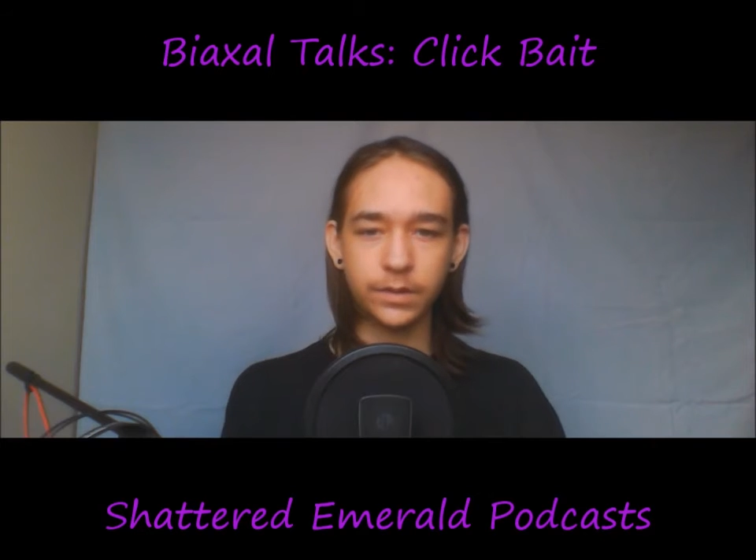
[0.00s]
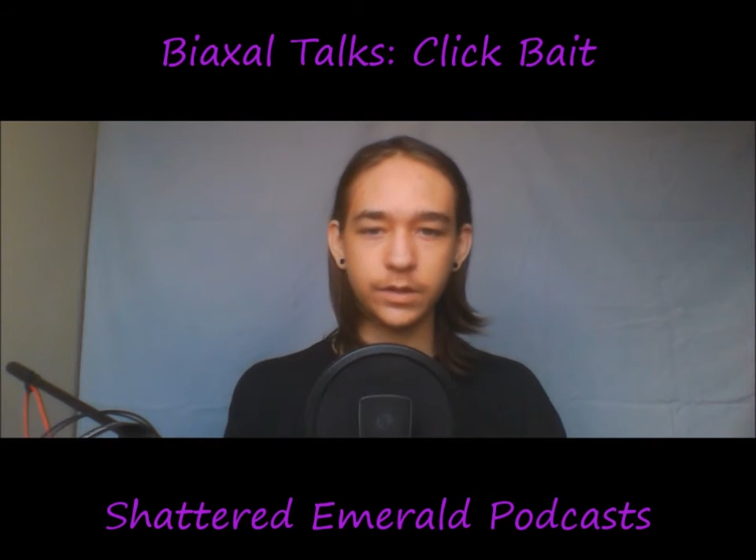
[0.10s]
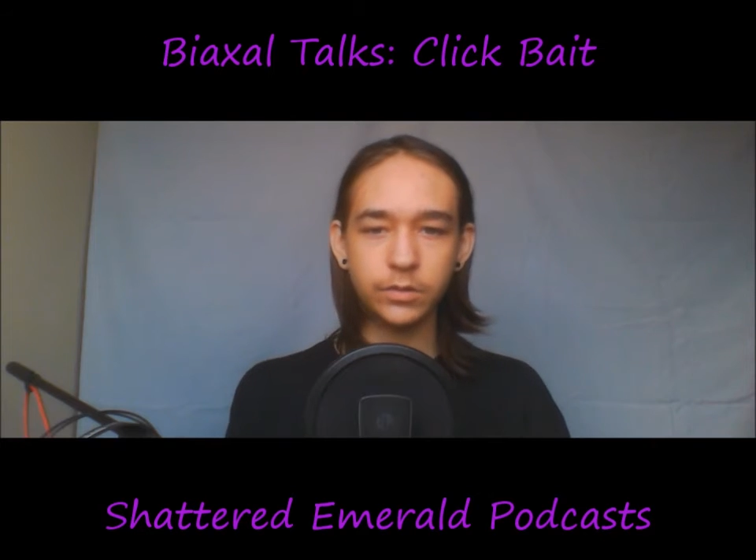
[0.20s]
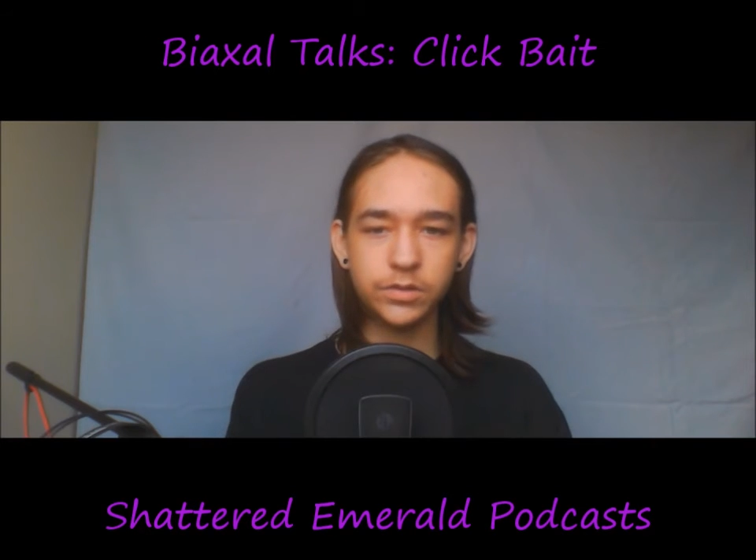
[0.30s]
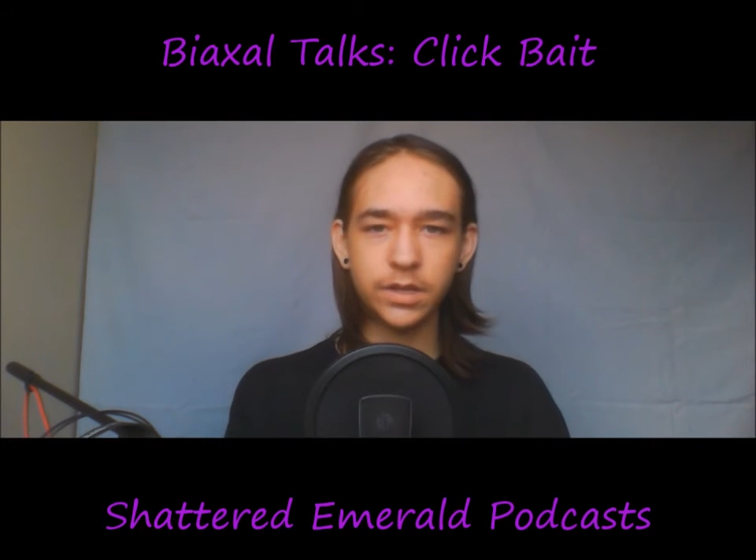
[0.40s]

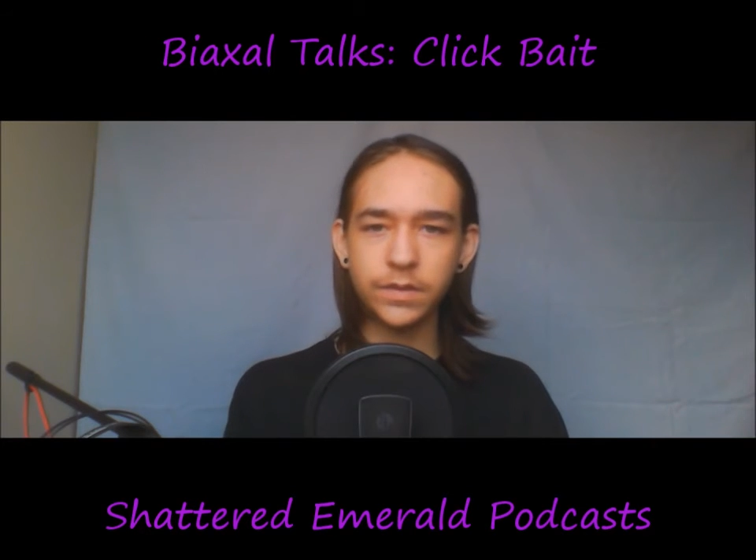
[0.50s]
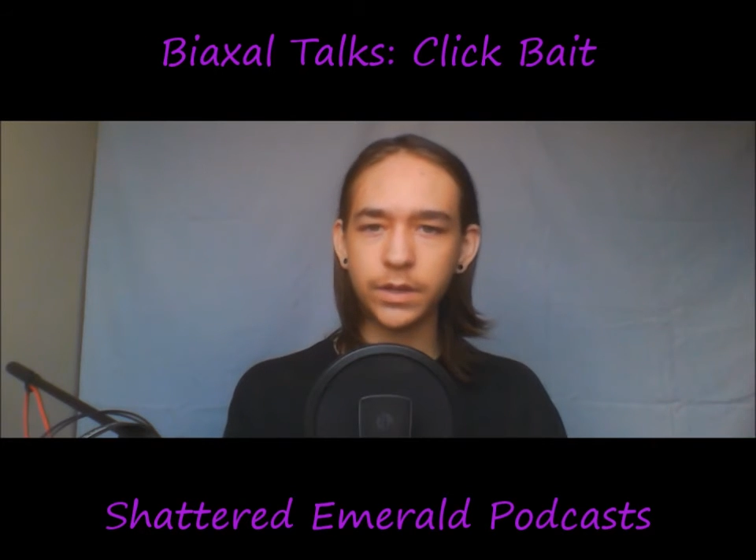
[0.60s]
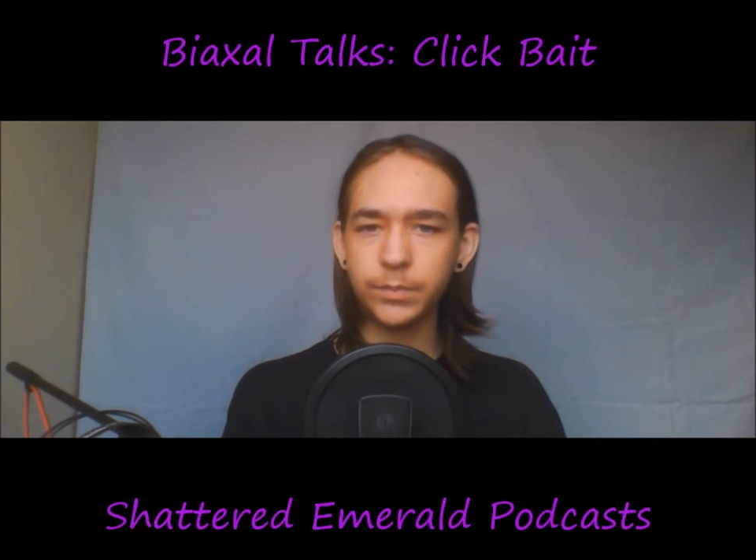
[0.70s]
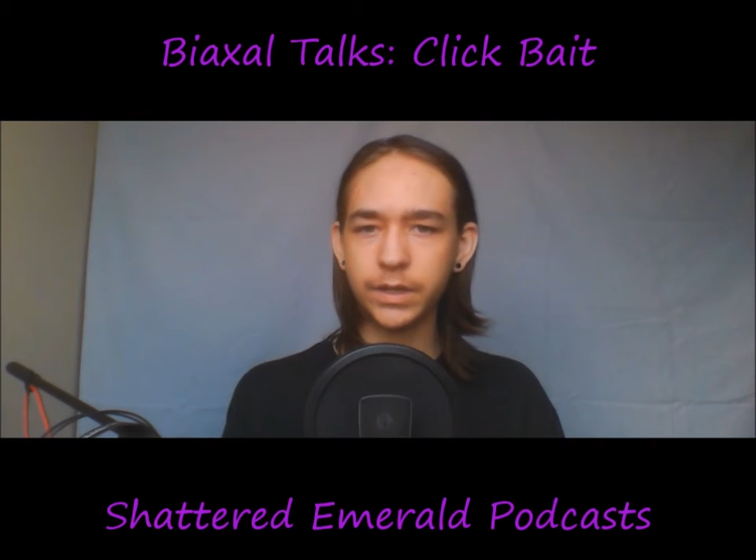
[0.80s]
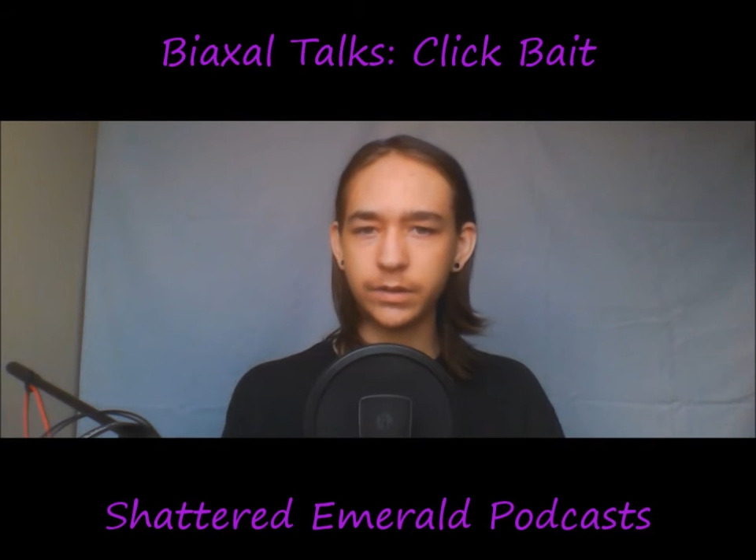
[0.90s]
used in
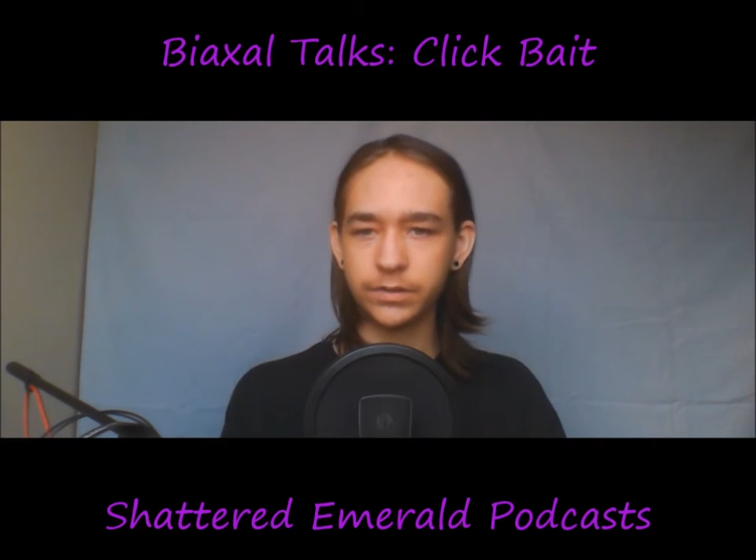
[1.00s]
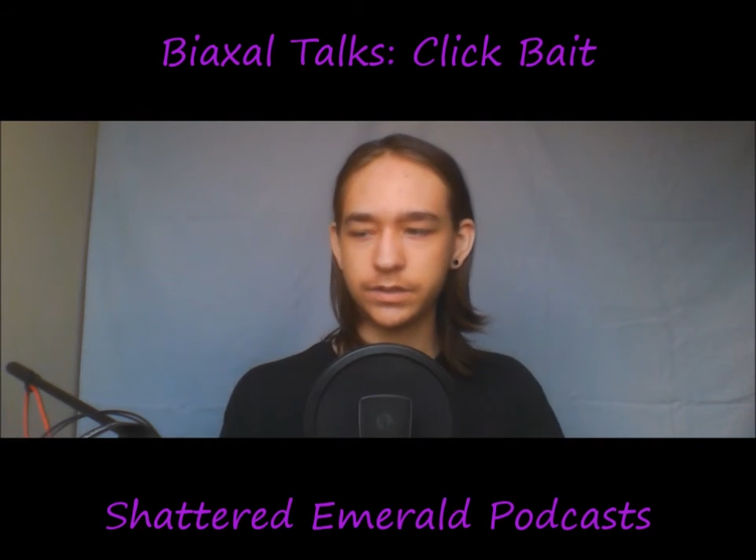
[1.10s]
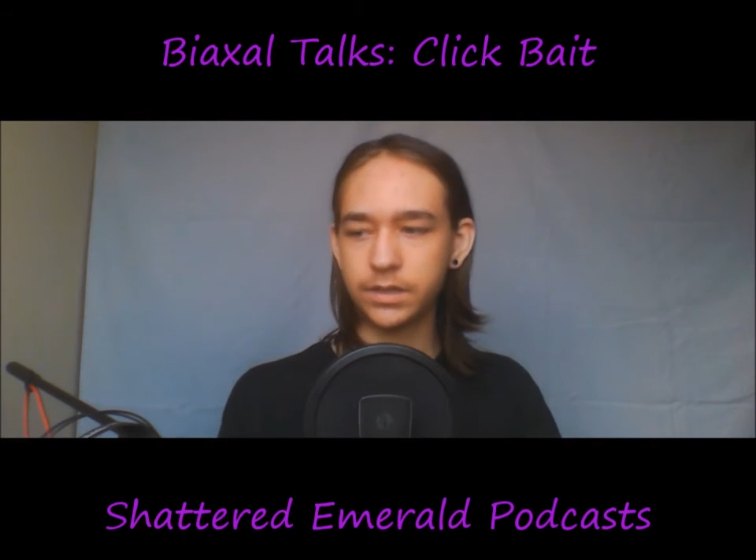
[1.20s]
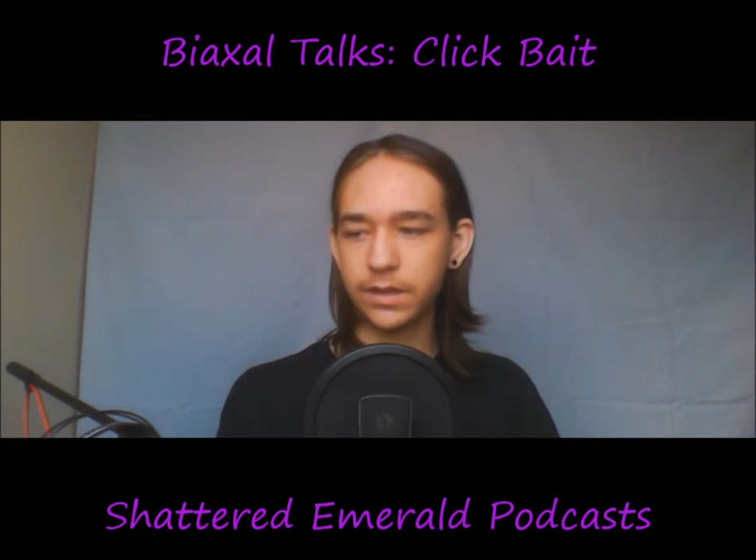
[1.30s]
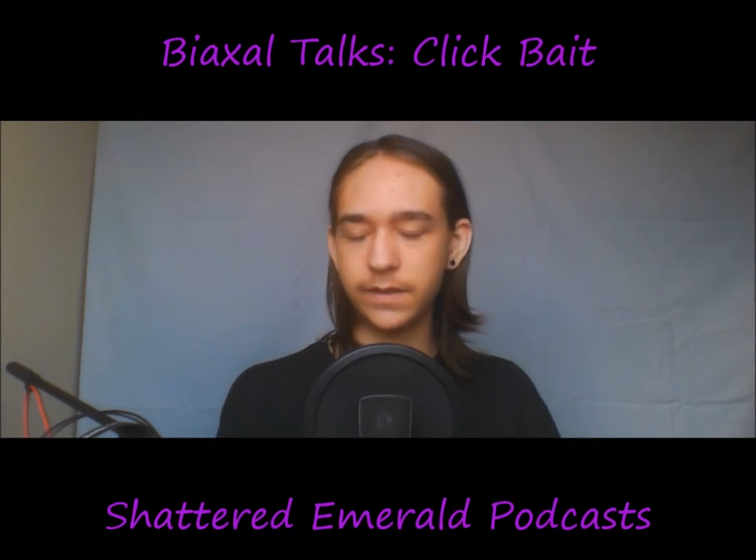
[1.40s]
thumbnails